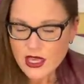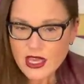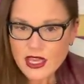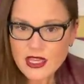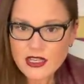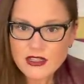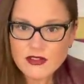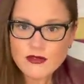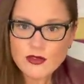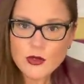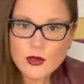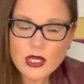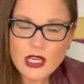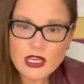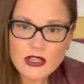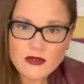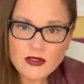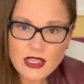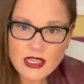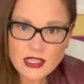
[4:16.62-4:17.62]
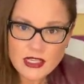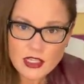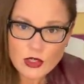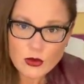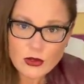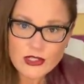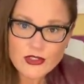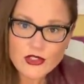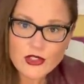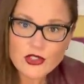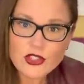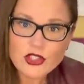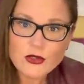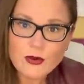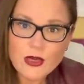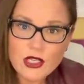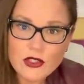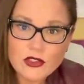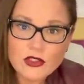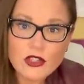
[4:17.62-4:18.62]
And if you have any questions
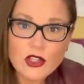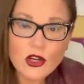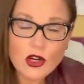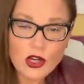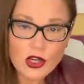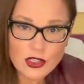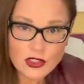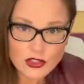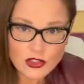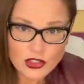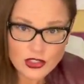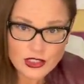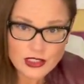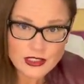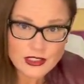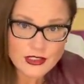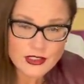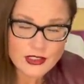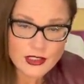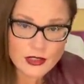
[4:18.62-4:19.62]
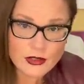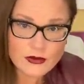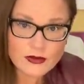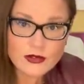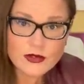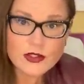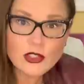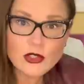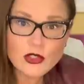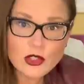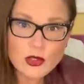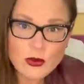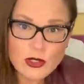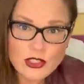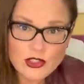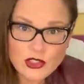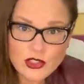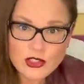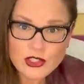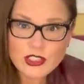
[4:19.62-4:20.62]
about the auction itself, those
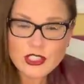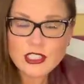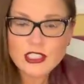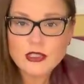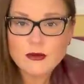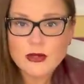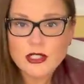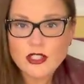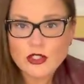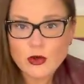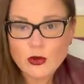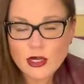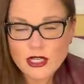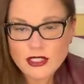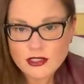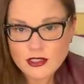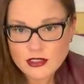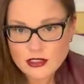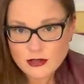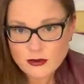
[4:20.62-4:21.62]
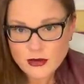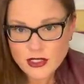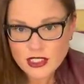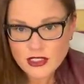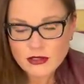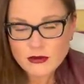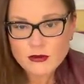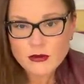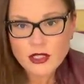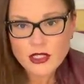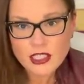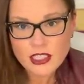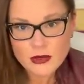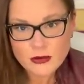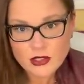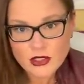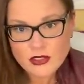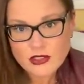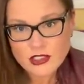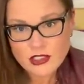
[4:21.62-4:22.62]
questions need to be directed to me. My
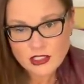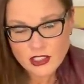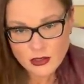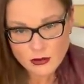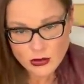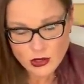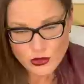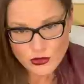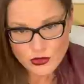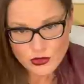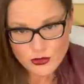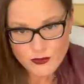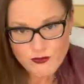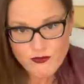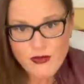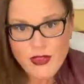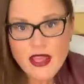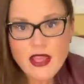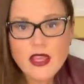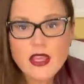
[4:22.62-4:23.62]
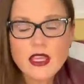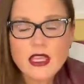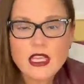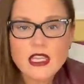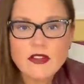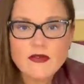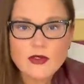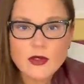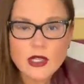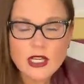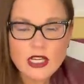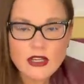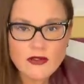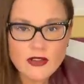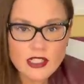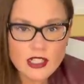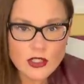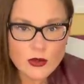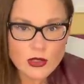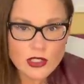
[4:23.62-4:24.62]
email is in that post. If you have
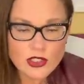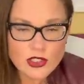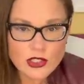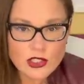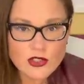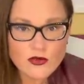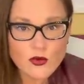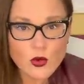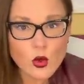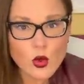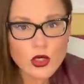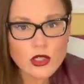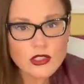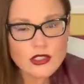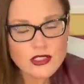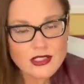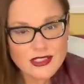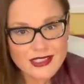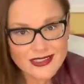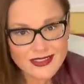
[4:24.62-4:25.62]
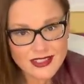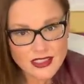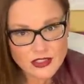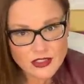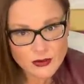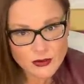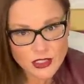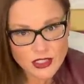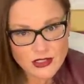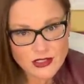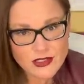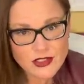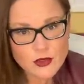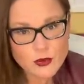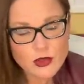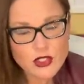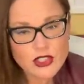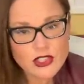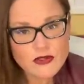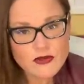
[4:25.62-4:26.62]
any questions for Cine Las Americas,
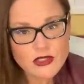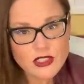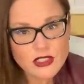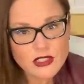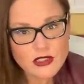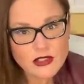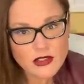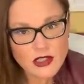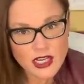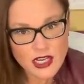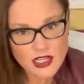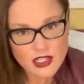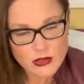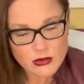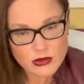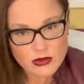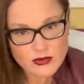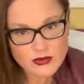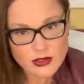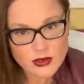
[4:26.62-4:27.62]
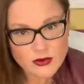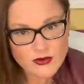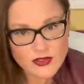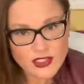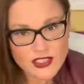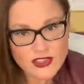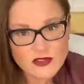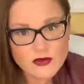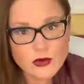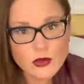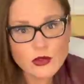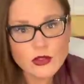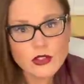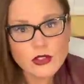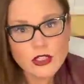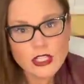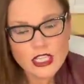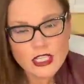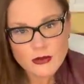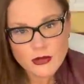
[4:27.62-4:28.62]
specifically their annual film festival, their
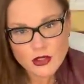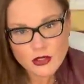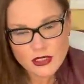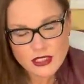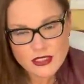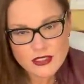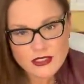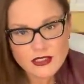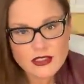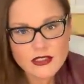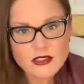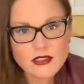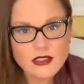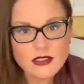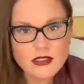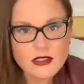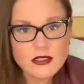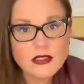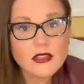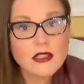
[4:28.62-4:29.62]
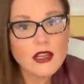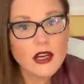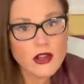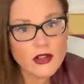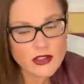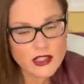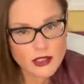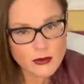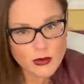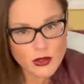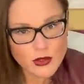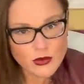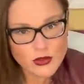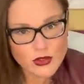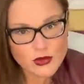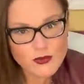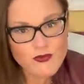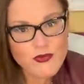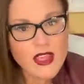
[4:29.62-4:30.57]
email is listed on that post.